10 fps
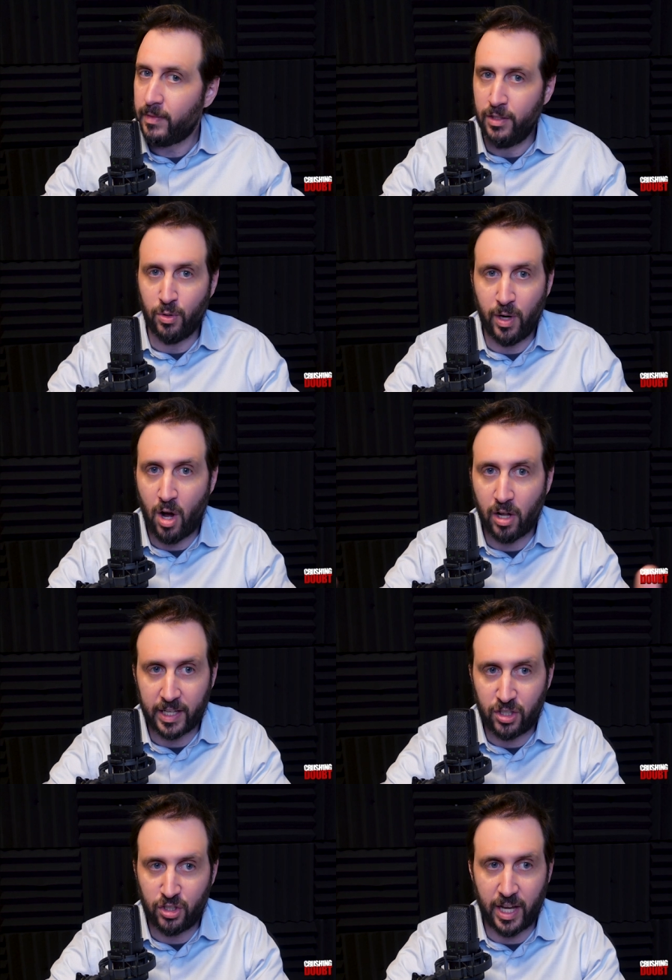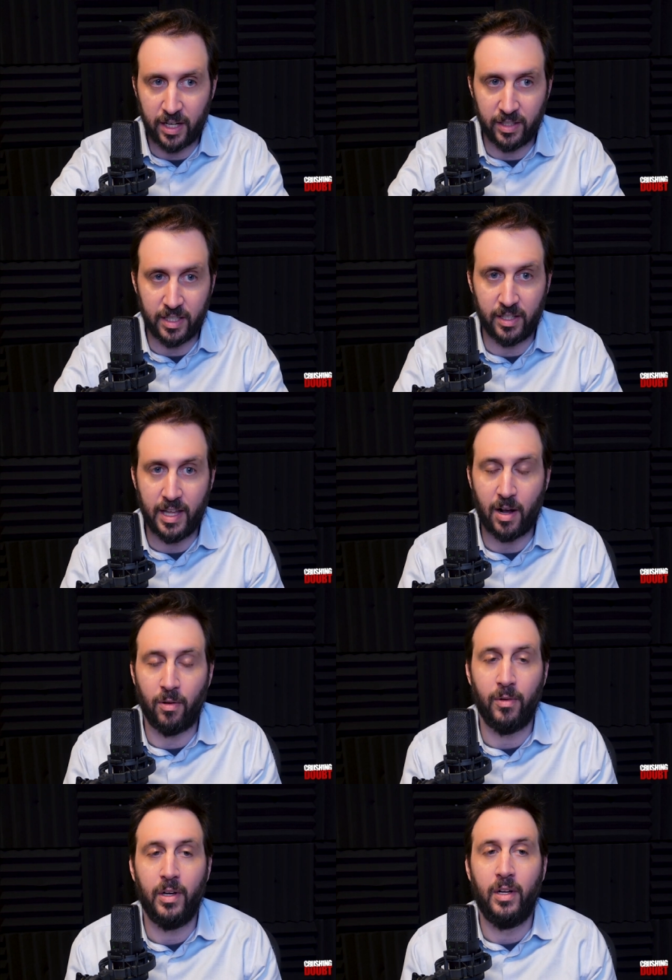So it all gets channeled into there.
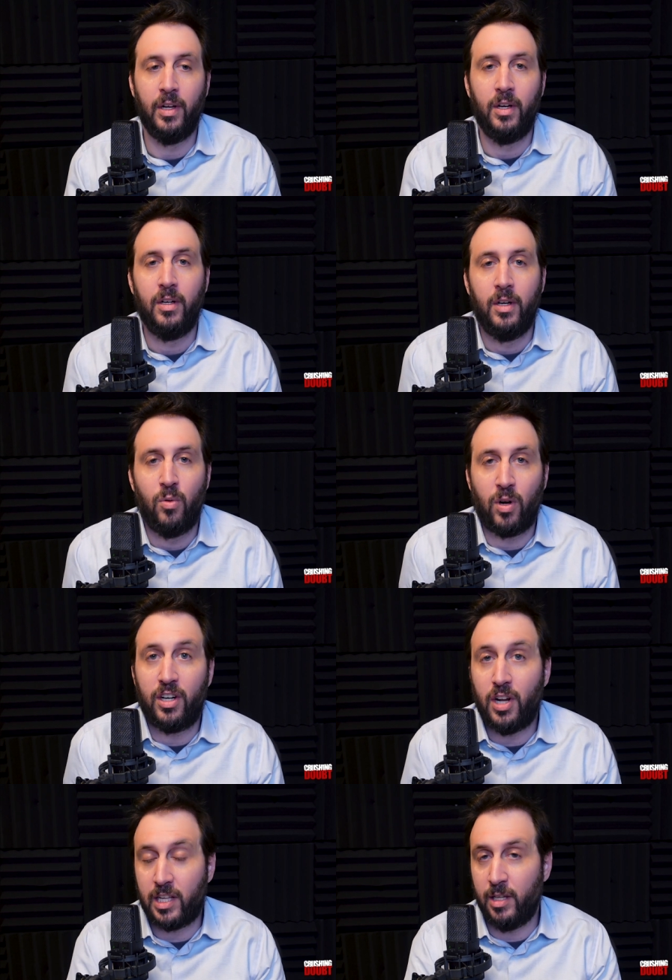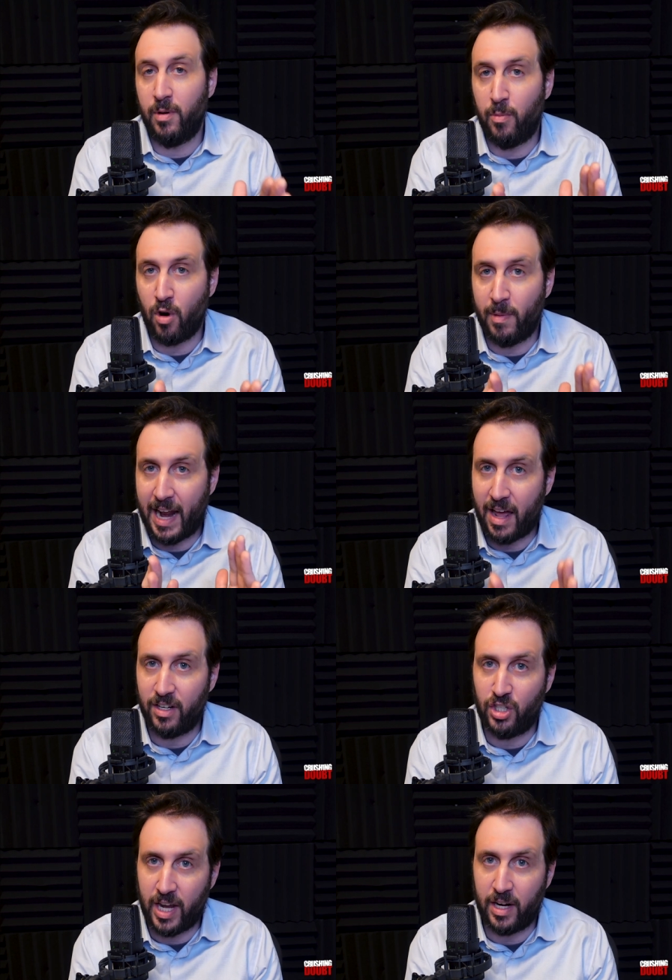We're going to talk a little bit more about how to
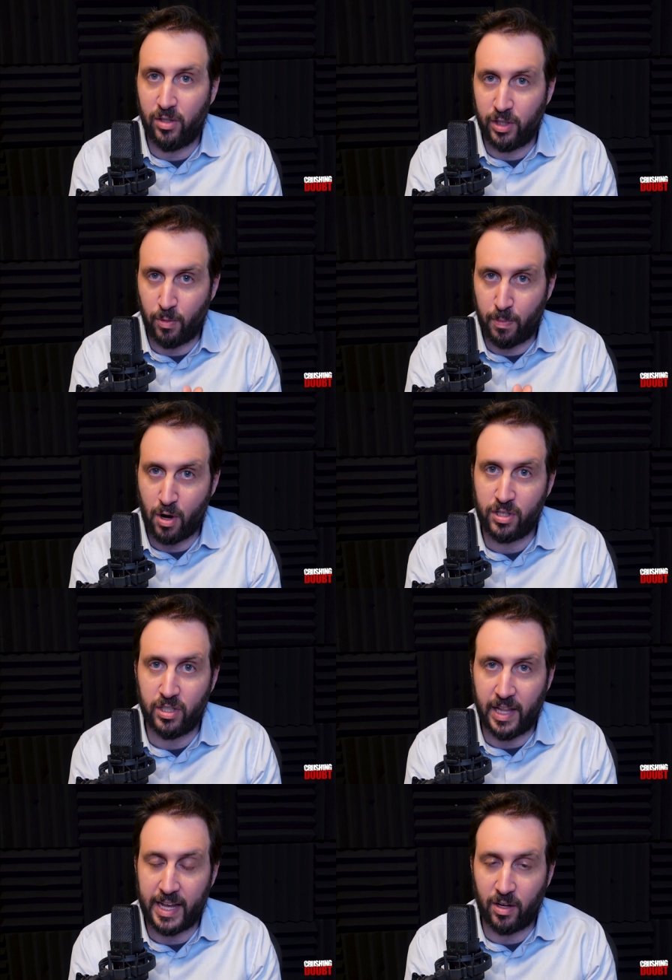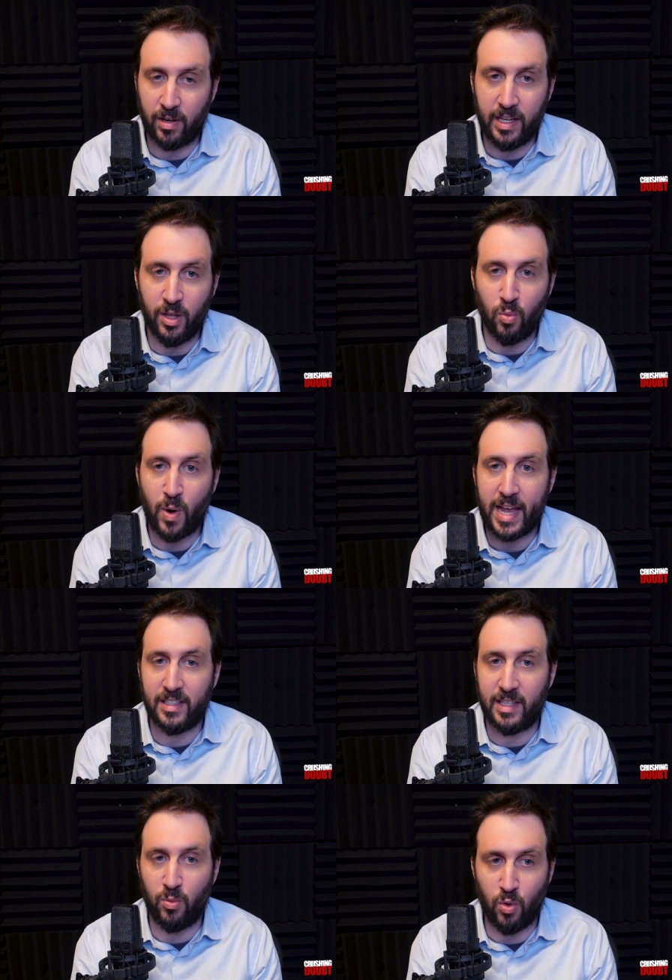channel your personal anger in the
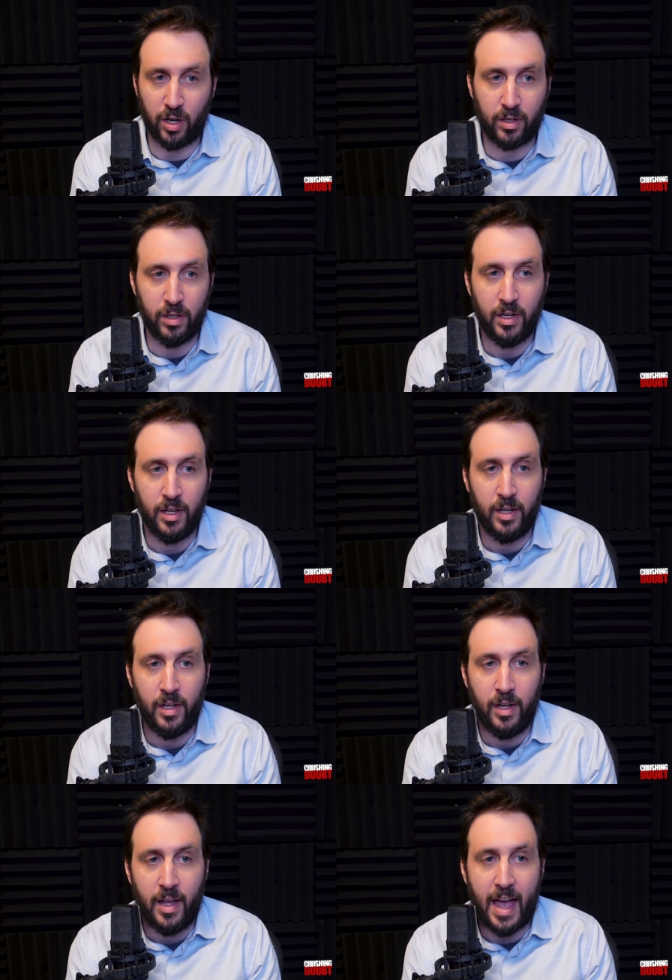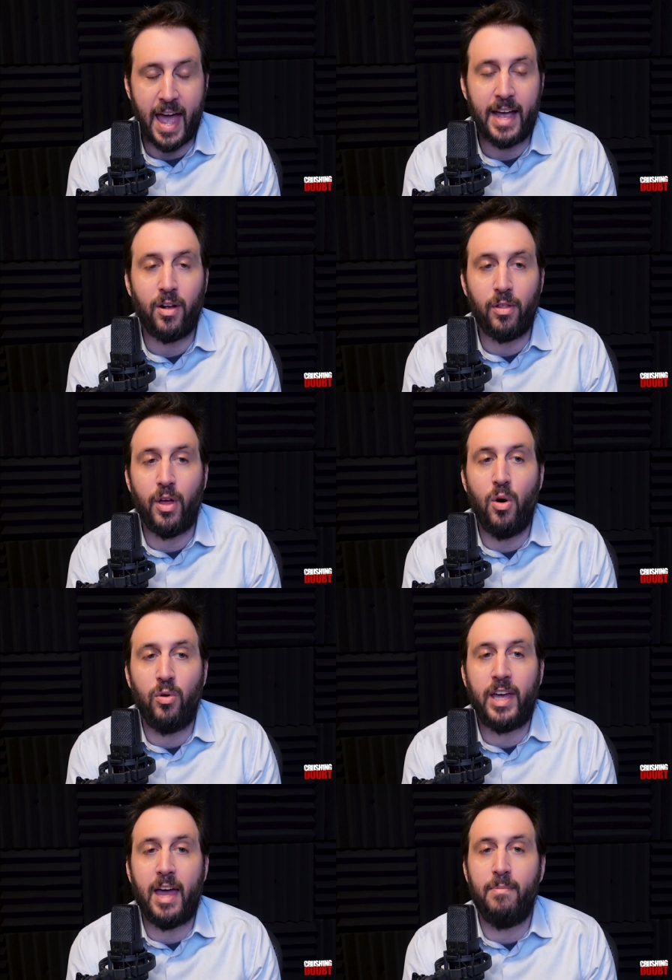ways that work. Anger, though,
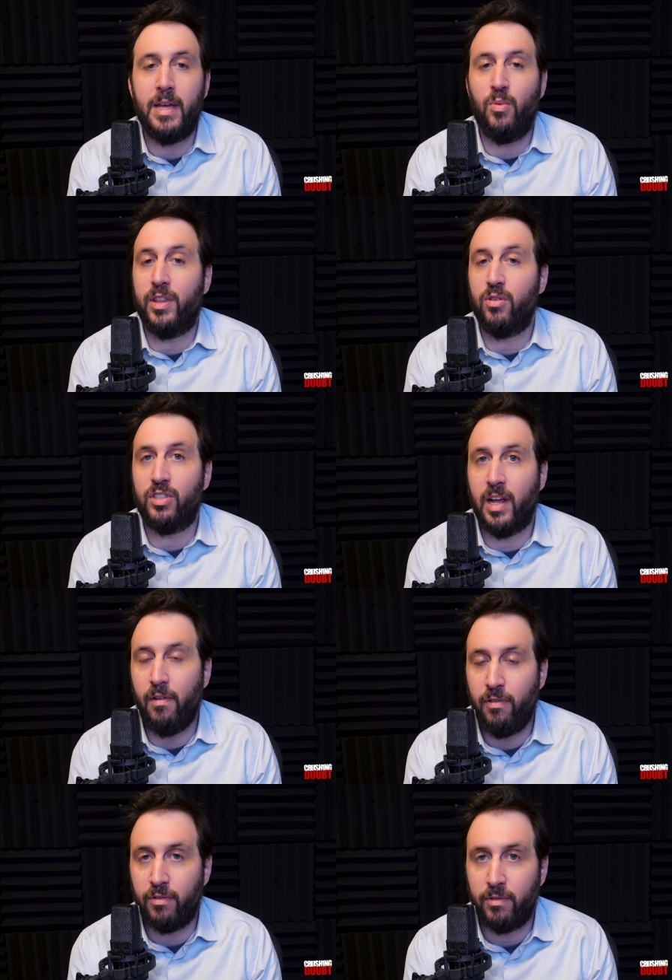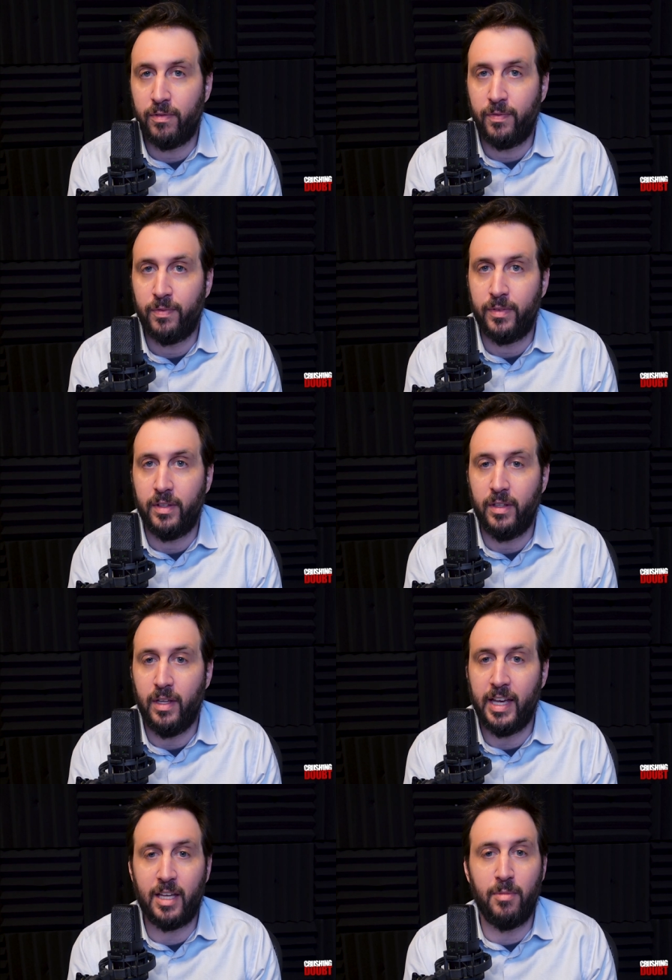can be with yourself,
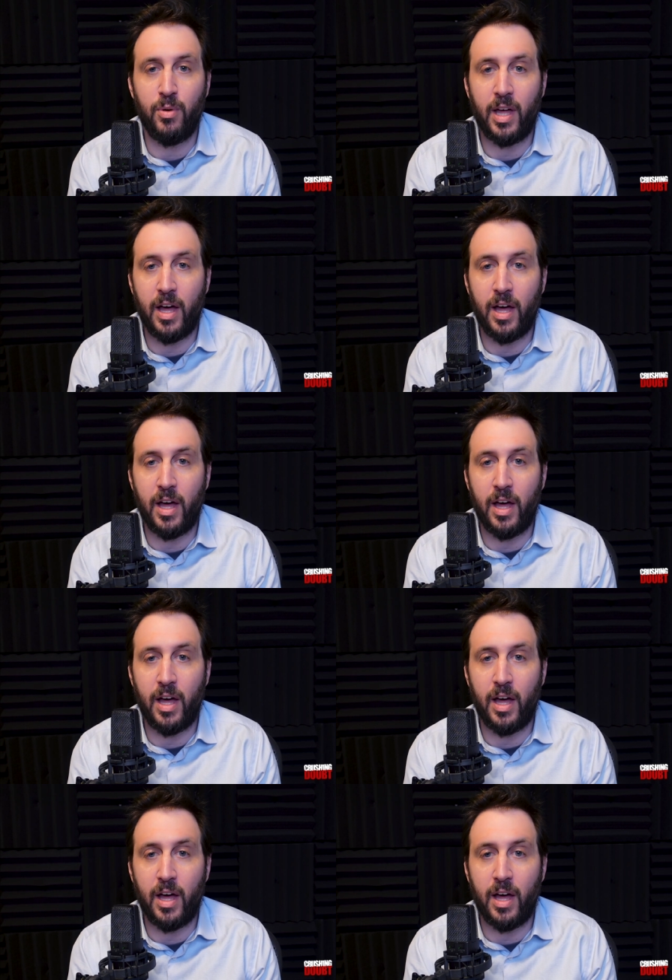it can be with